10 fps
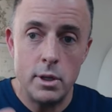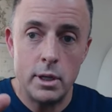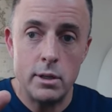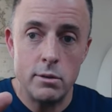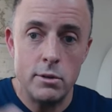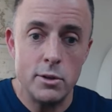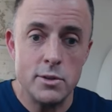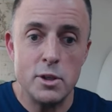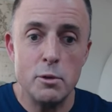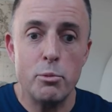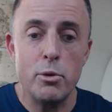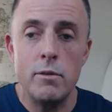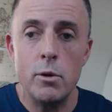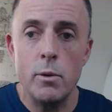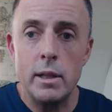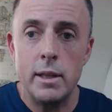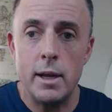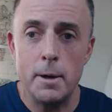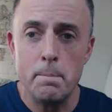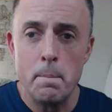you can see the preview right
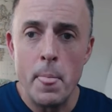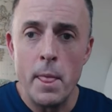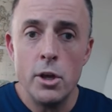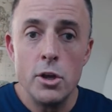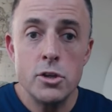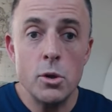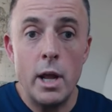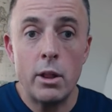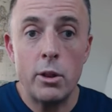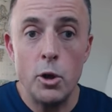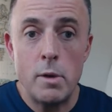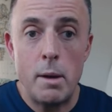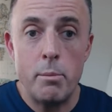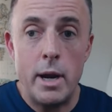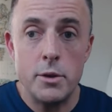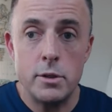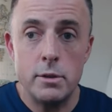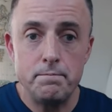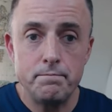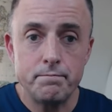there. So when I close my browser,